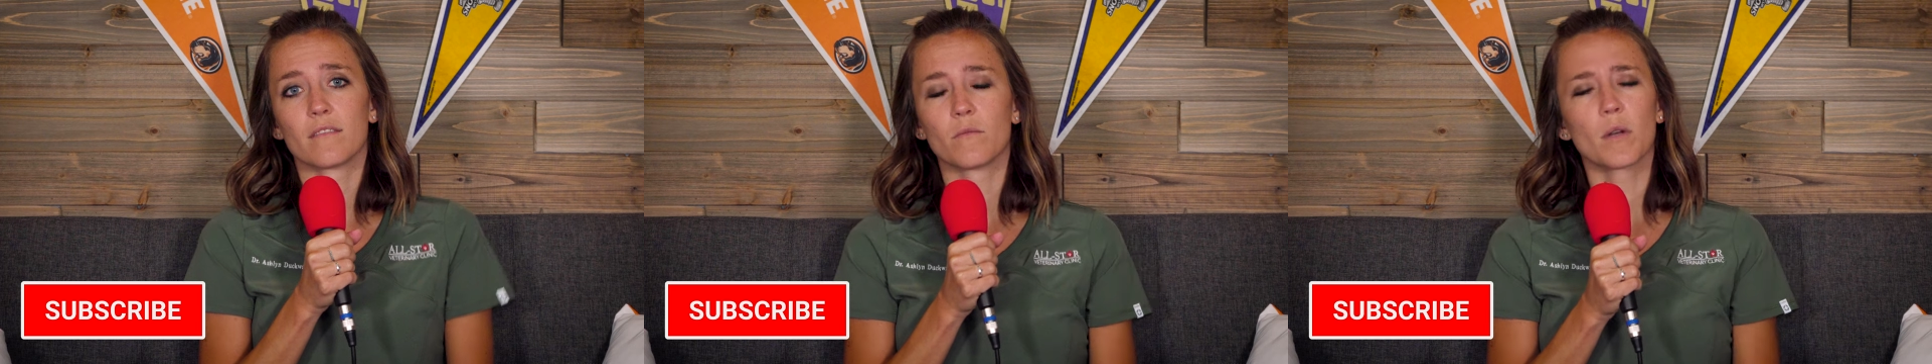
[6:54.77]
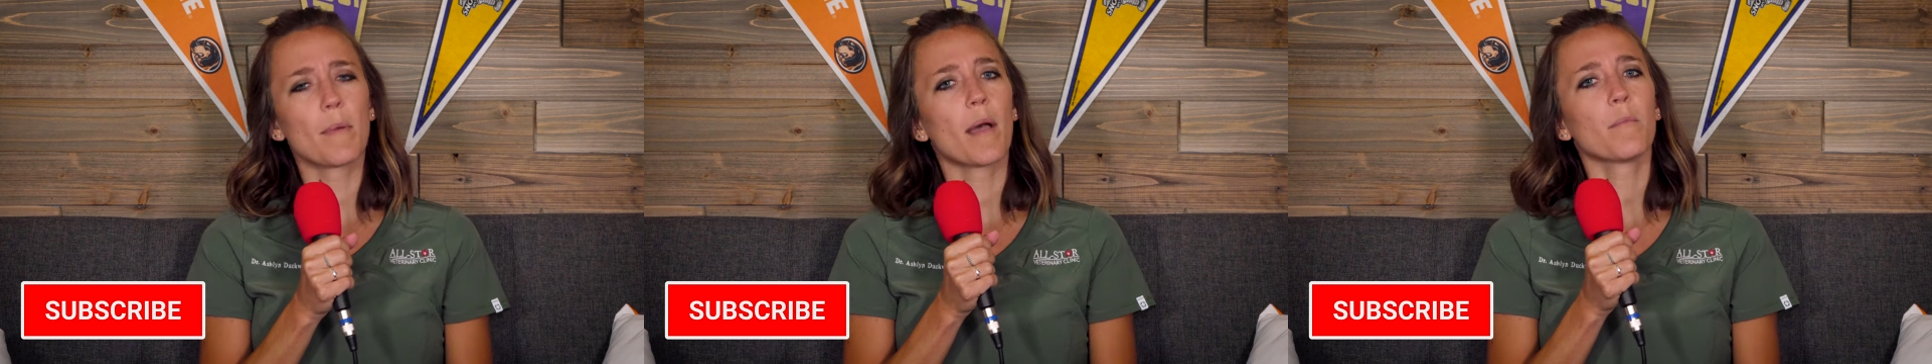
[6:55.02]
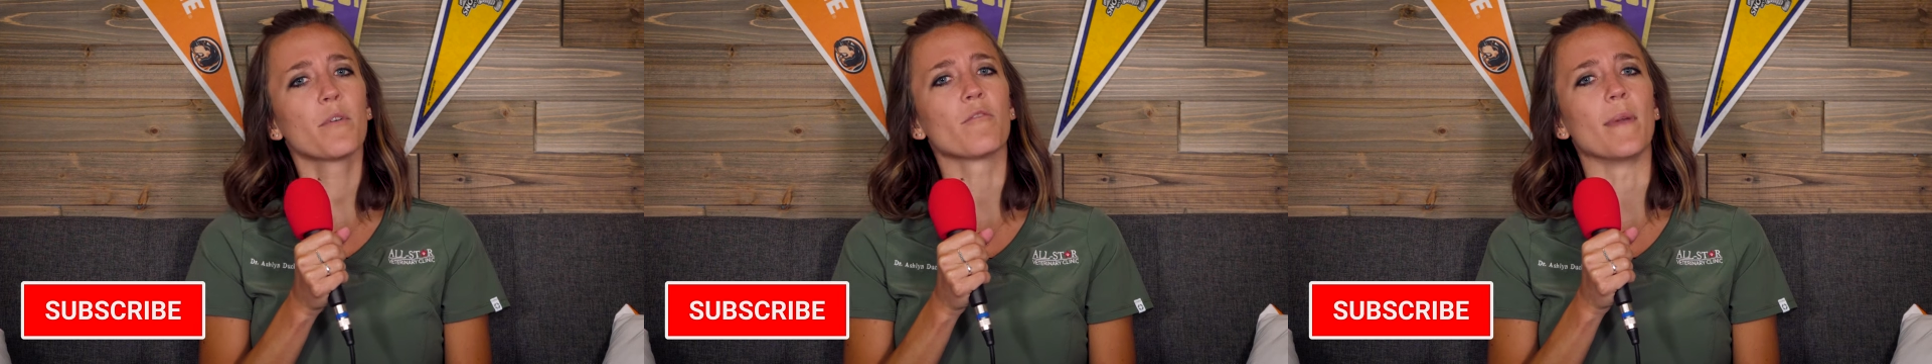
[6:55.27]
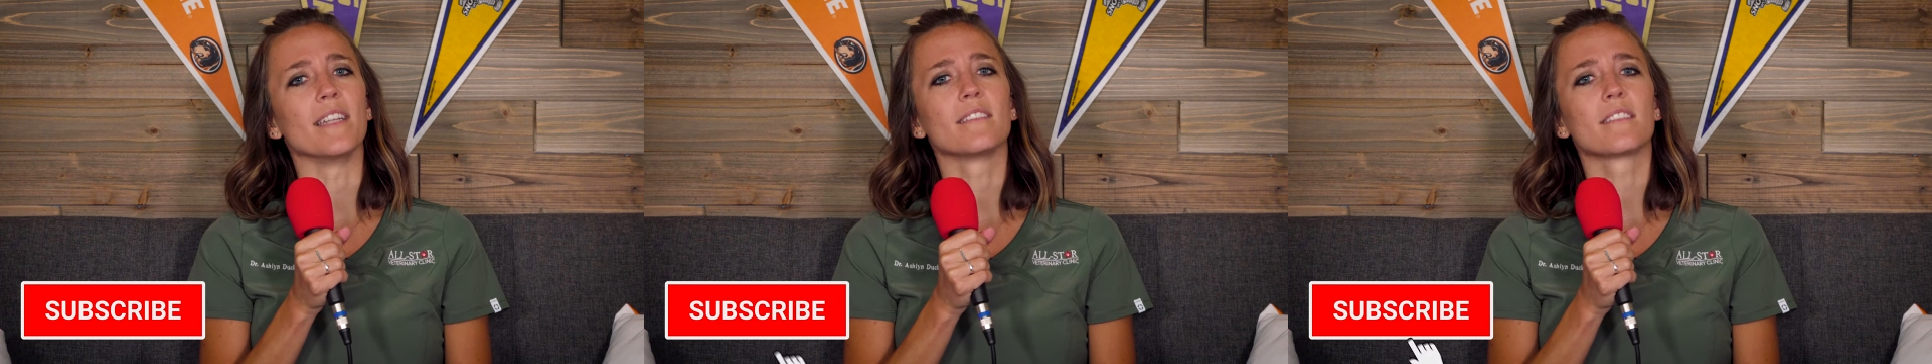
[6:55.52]
What about
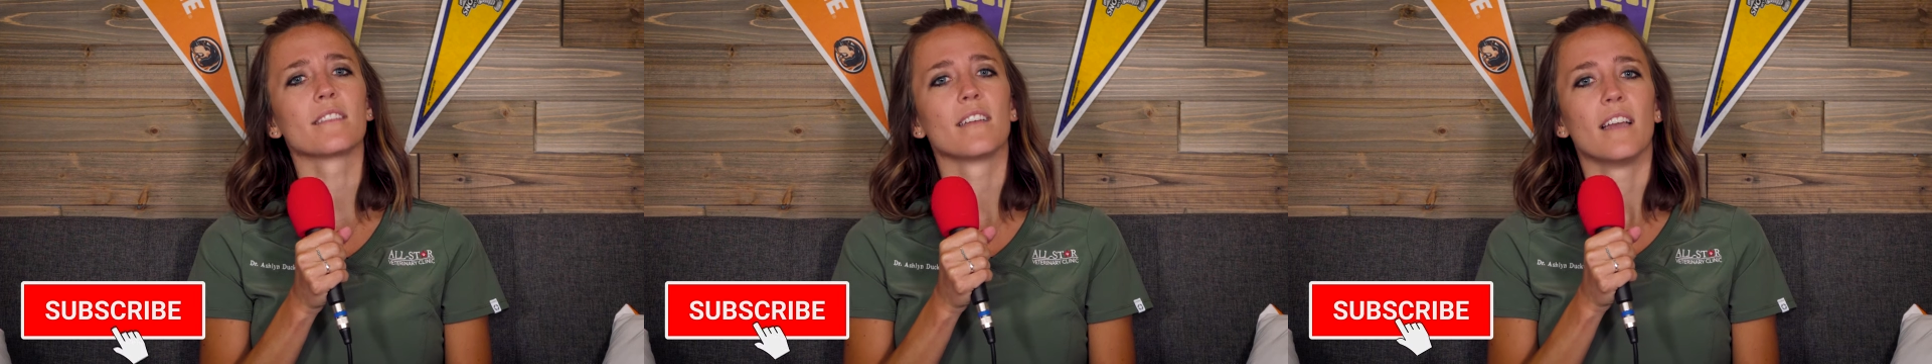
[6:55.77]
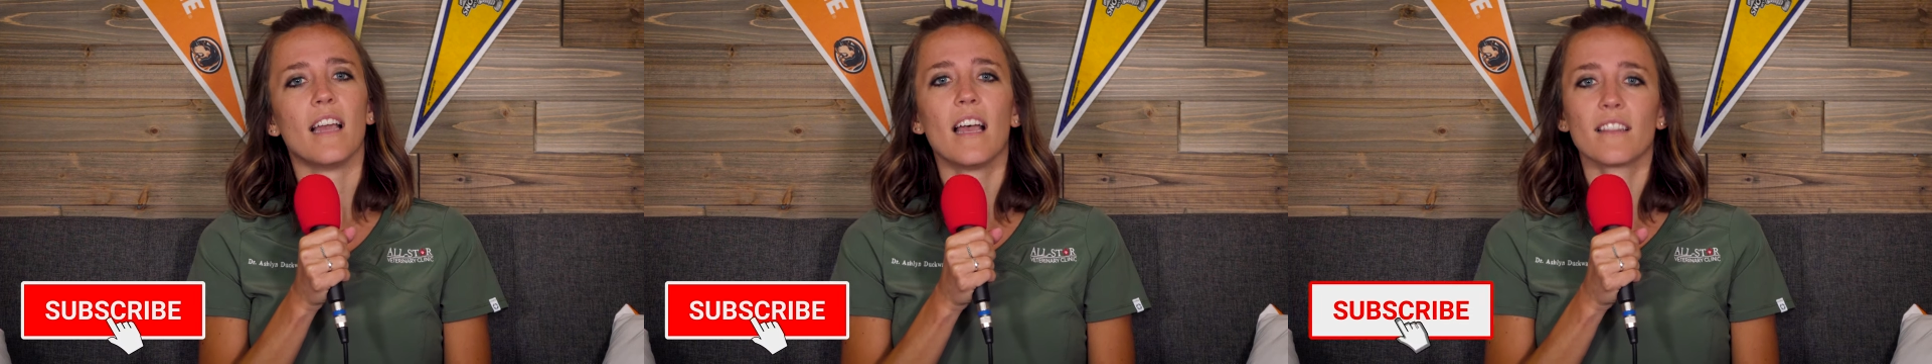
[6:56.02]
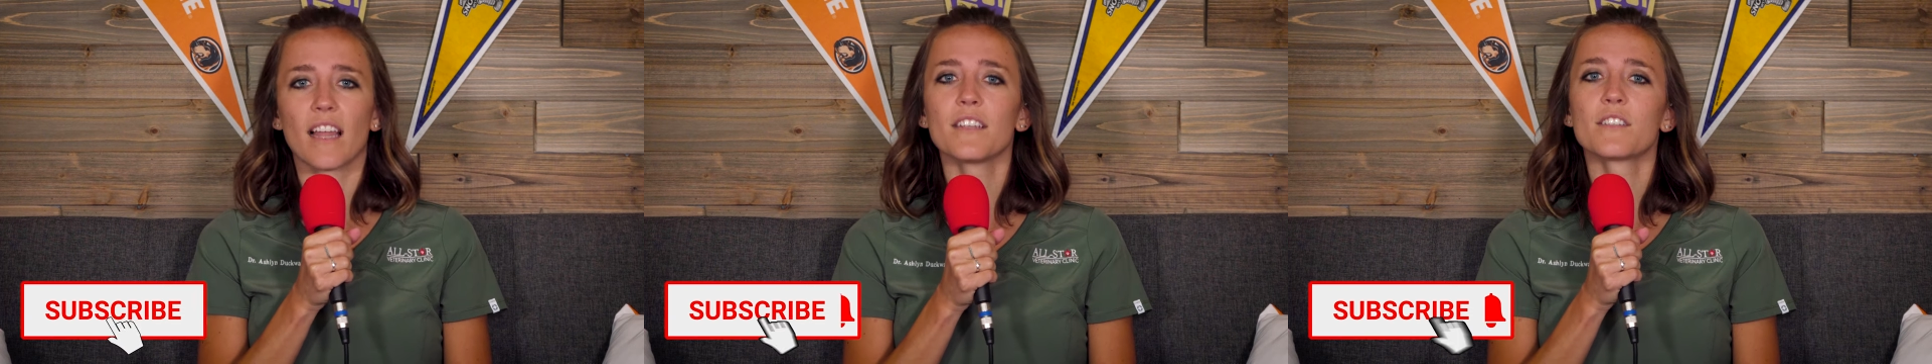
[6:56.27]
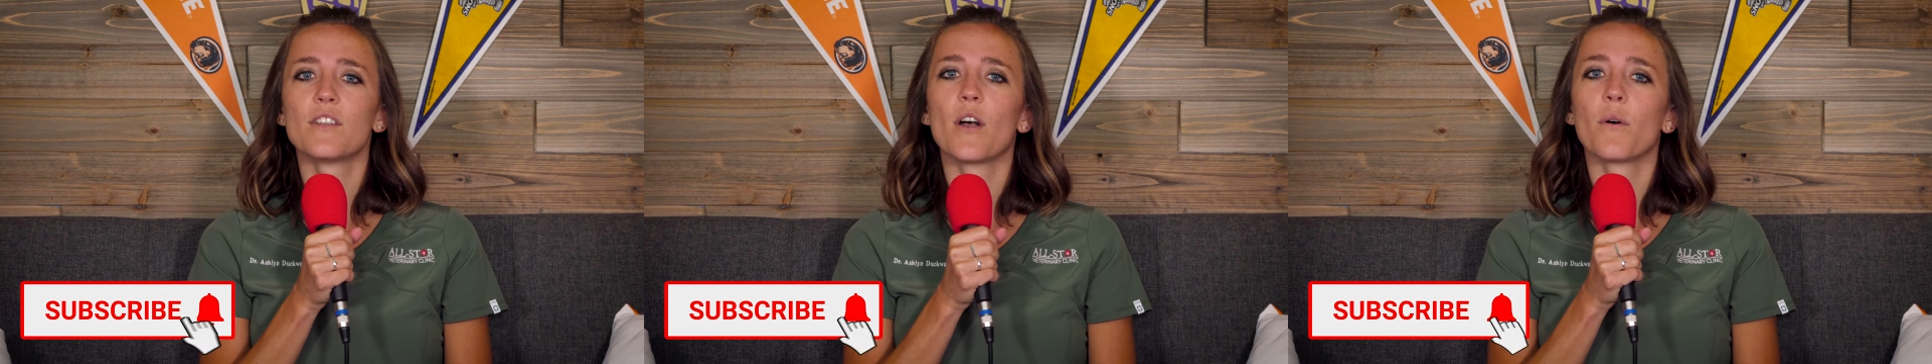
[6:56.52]
improvements? Let
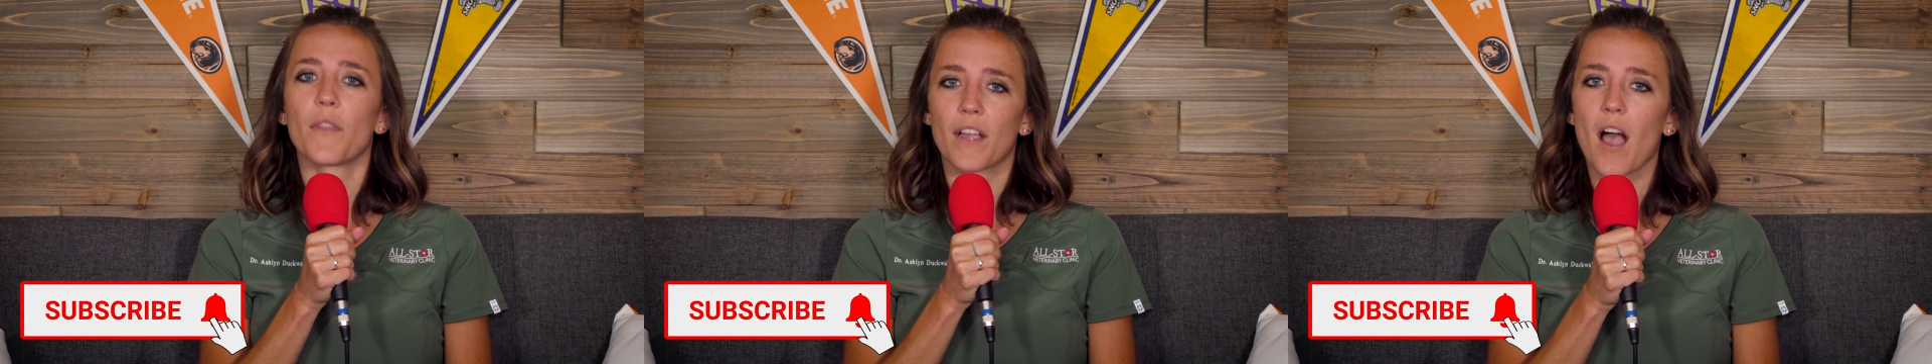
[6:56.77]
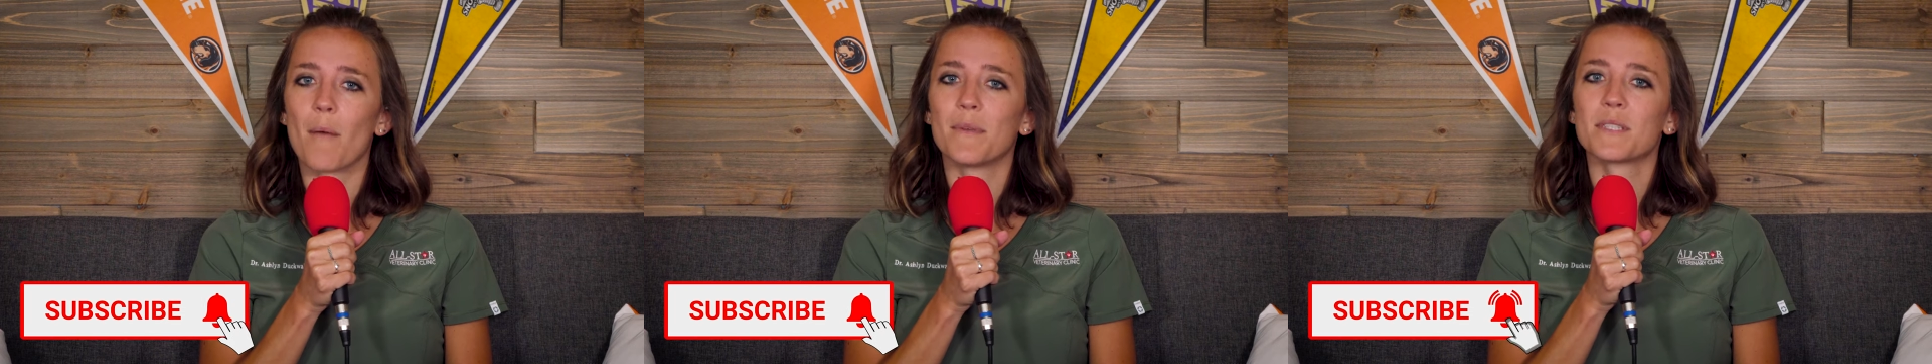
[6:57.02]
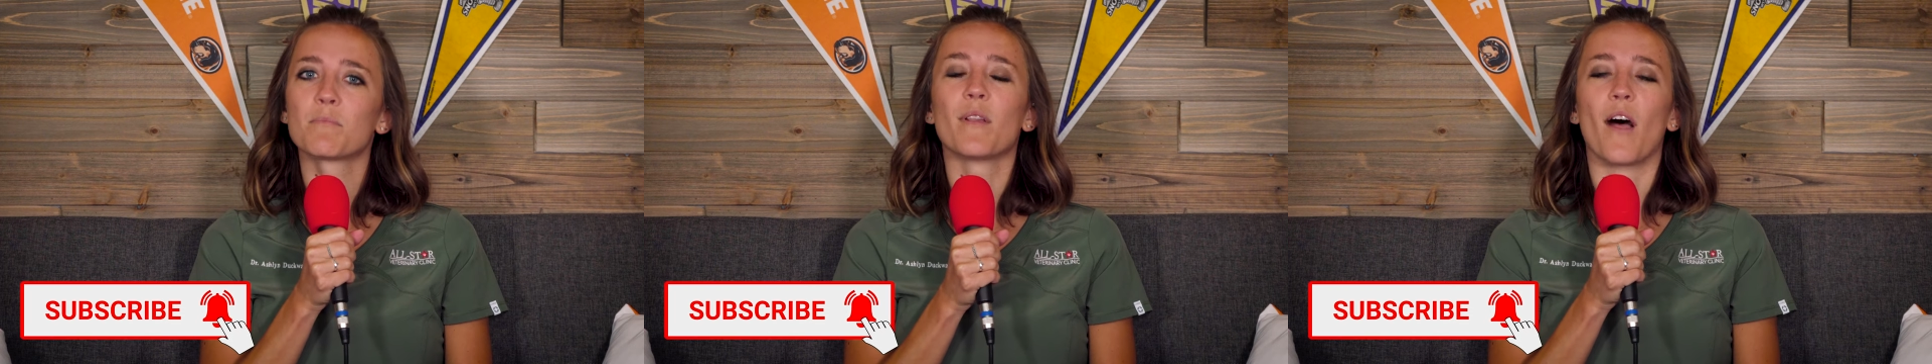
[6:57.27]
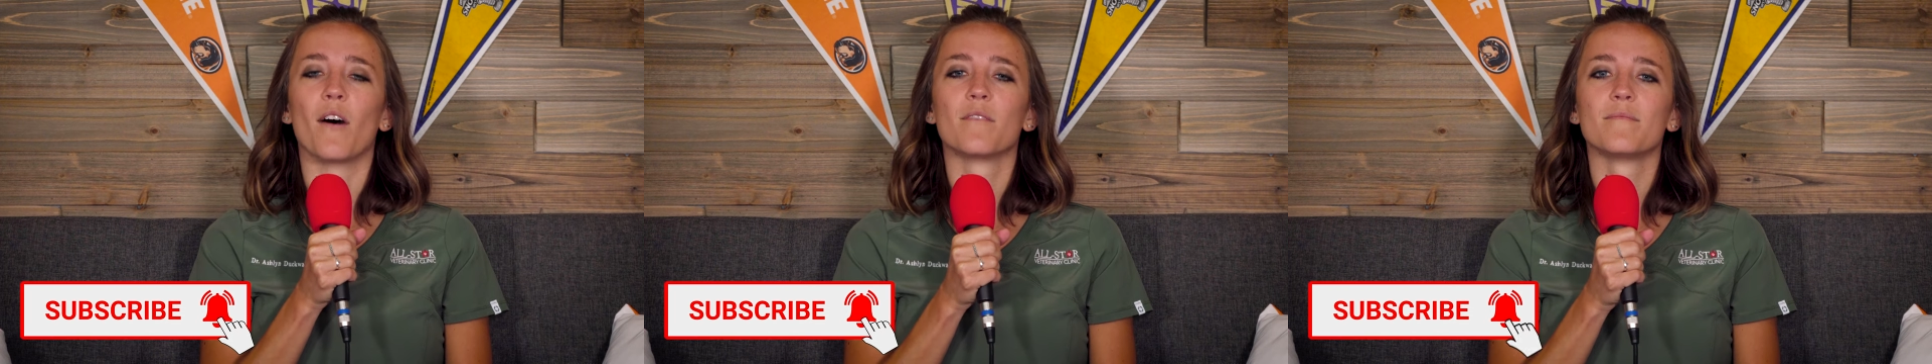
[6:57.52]
us know in the comments
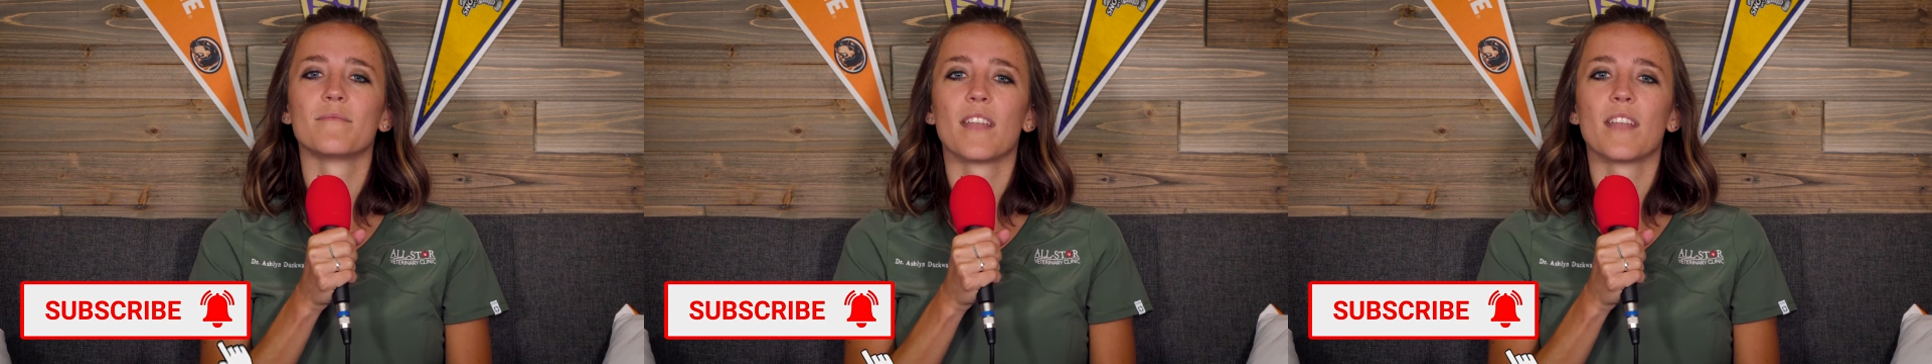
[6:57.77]
below.